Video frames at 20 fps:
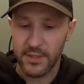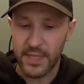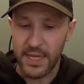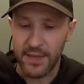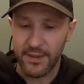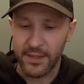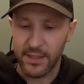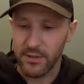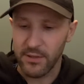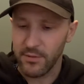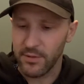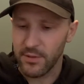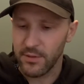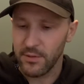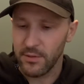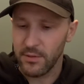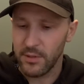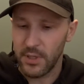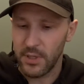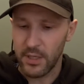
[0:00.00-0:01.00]
think he's
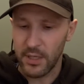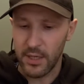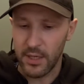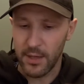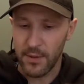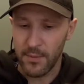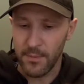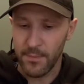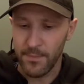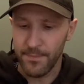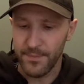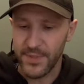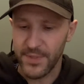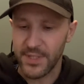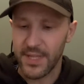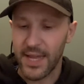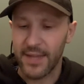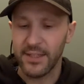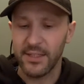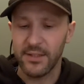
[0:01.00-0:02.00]
written
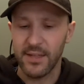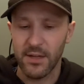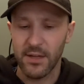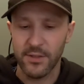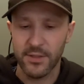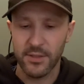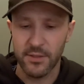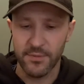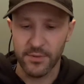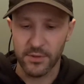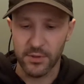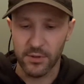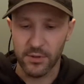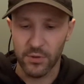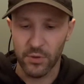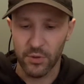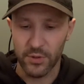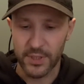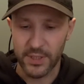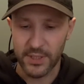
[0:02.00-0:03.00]
Stanley Nelson of
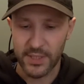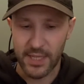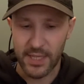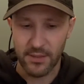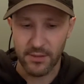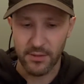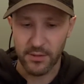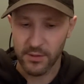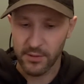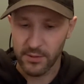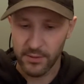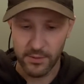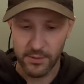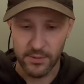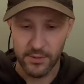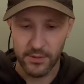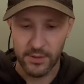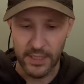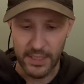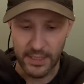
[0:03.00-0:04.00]
Concordia Sentinel.
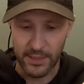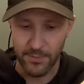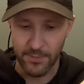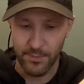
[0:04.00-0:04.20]
Is